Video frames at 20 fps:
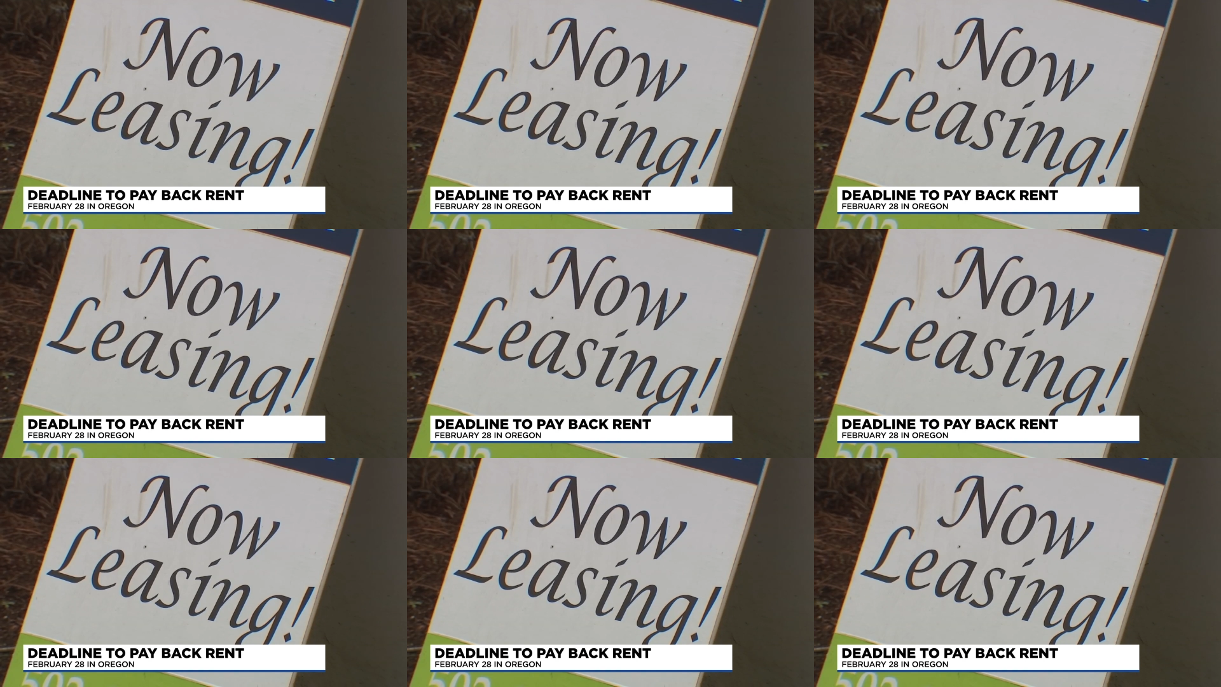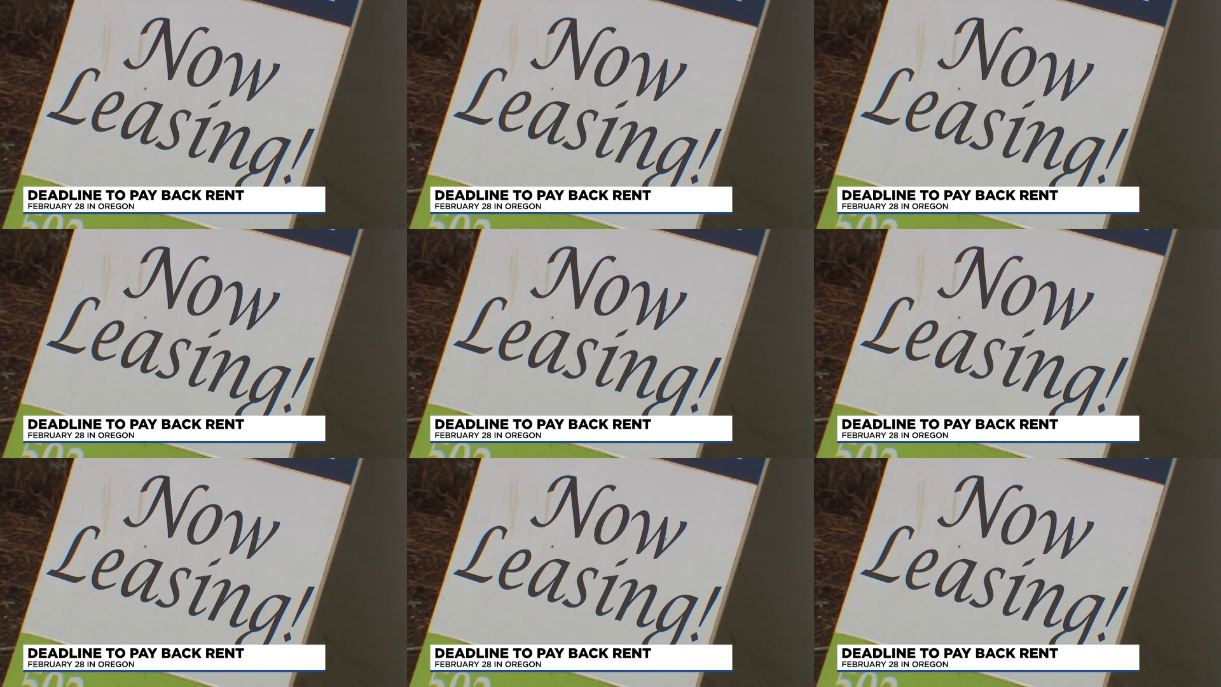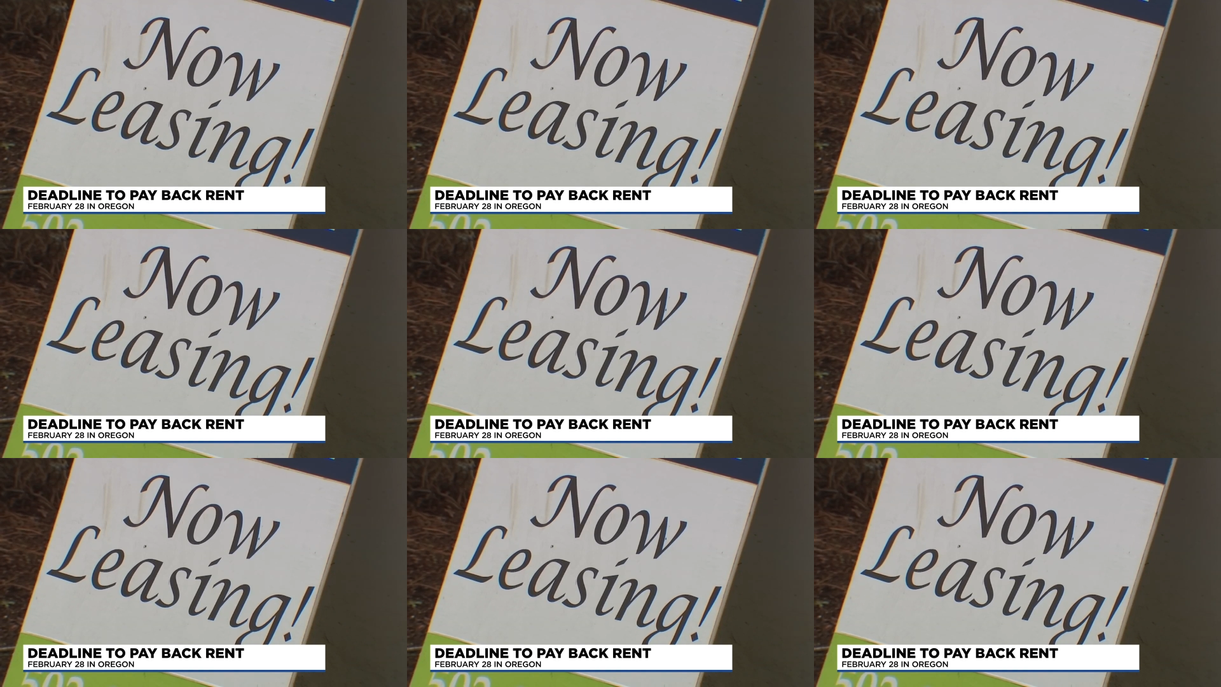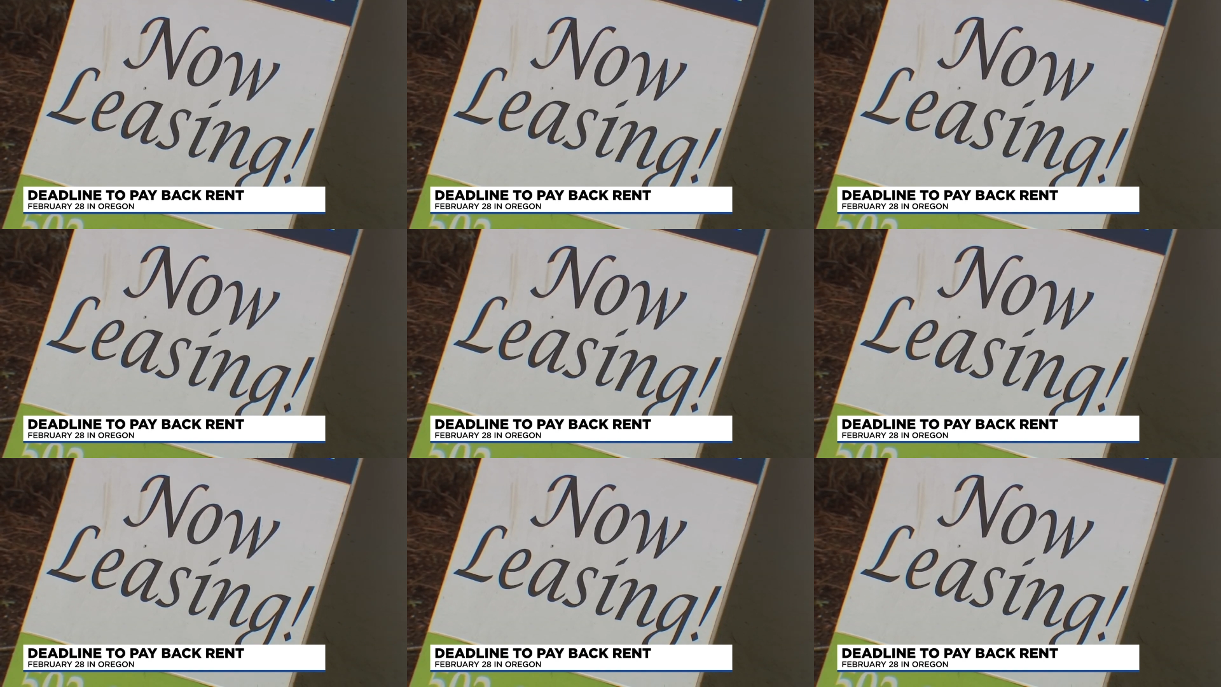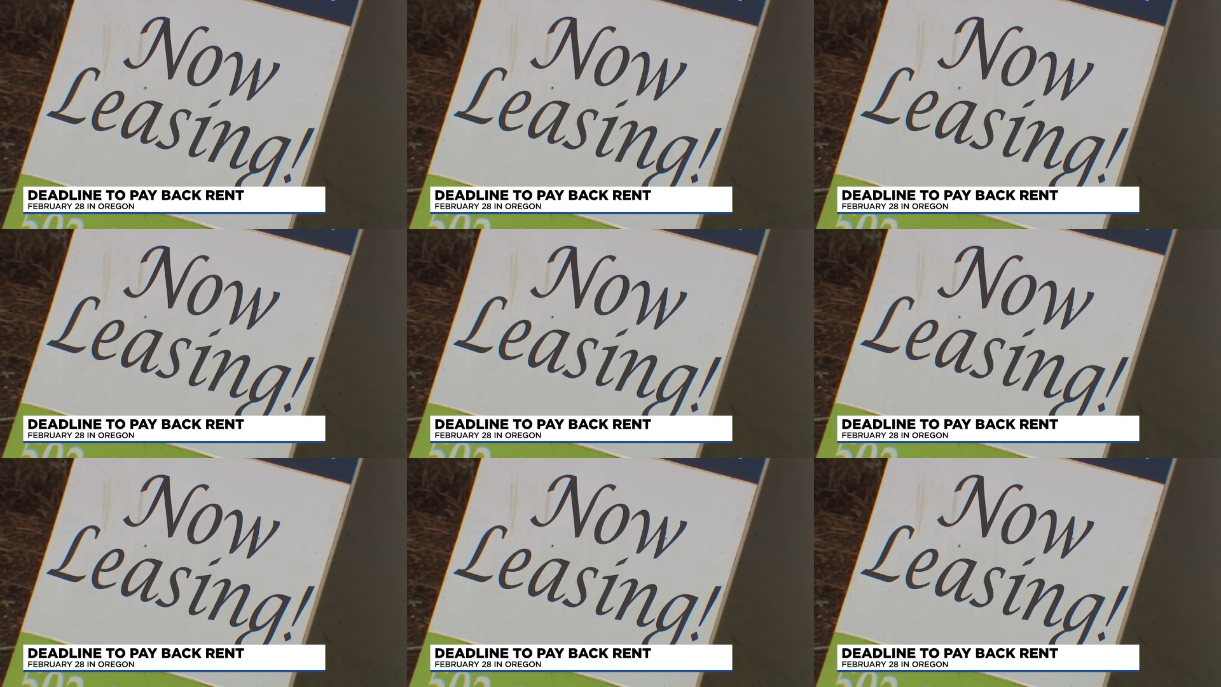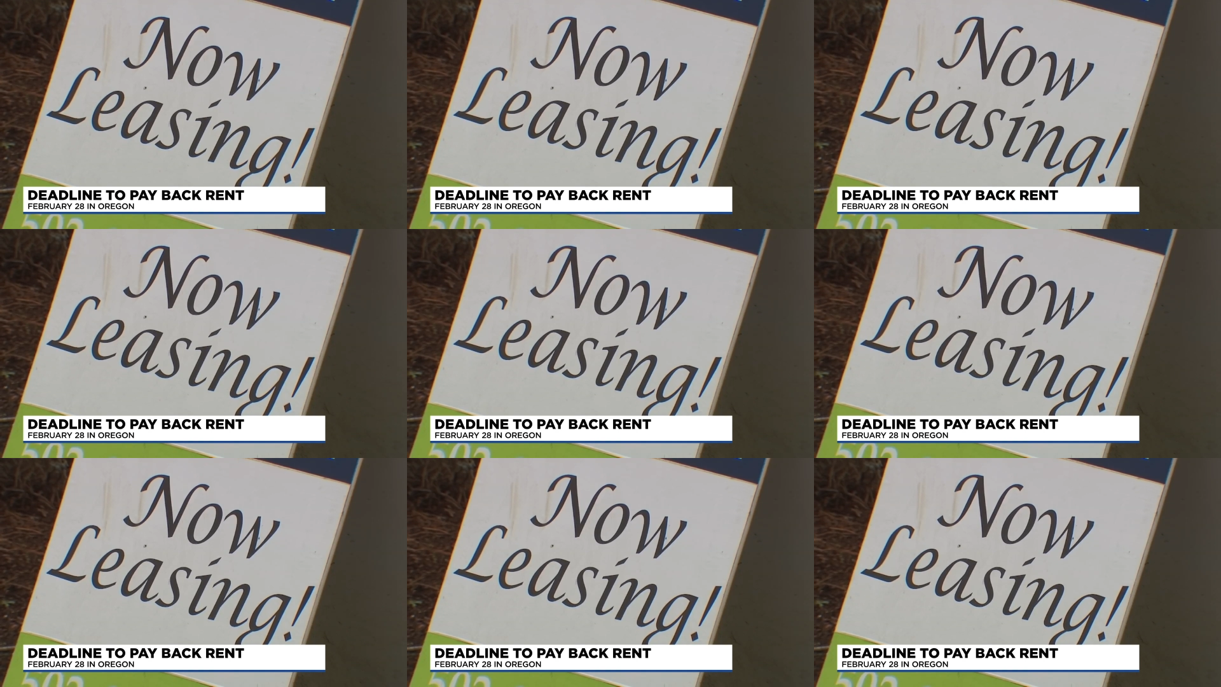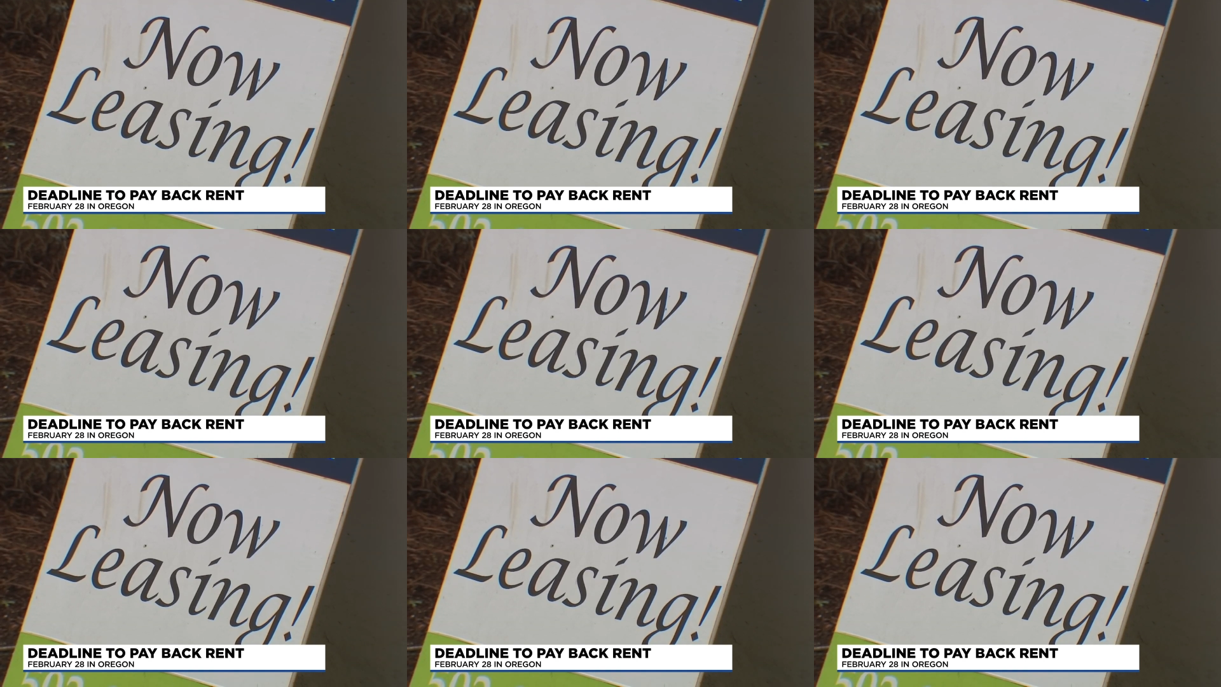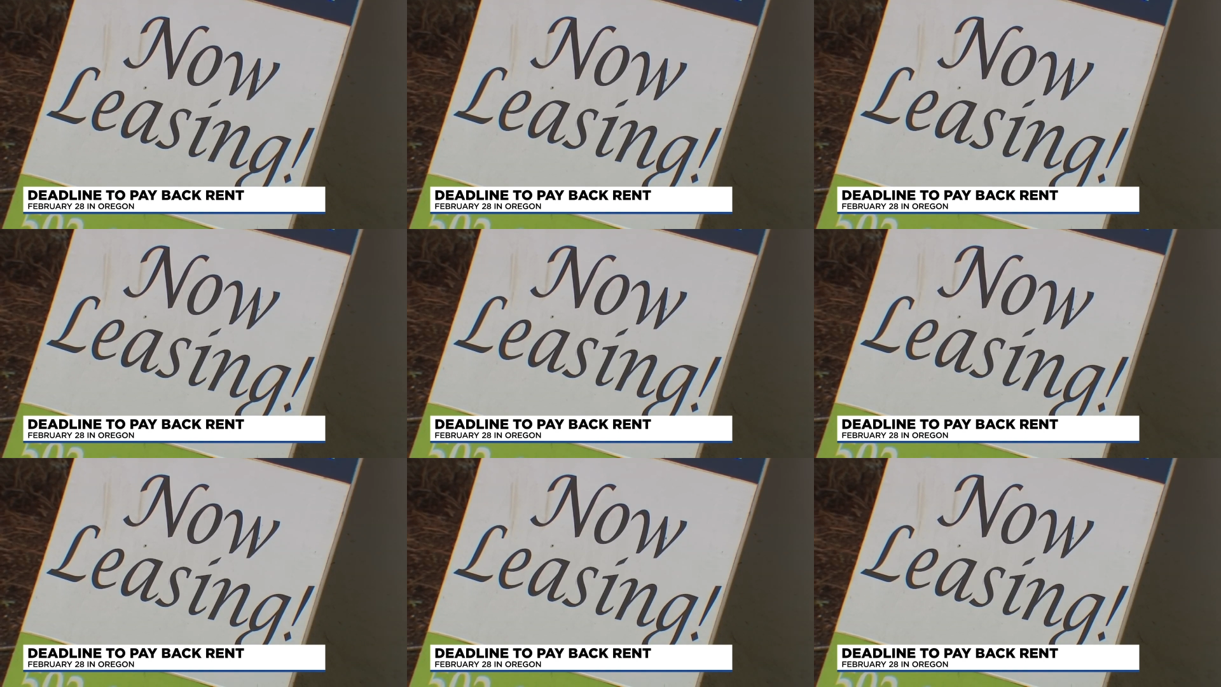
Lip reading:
[unreadable: no face in view]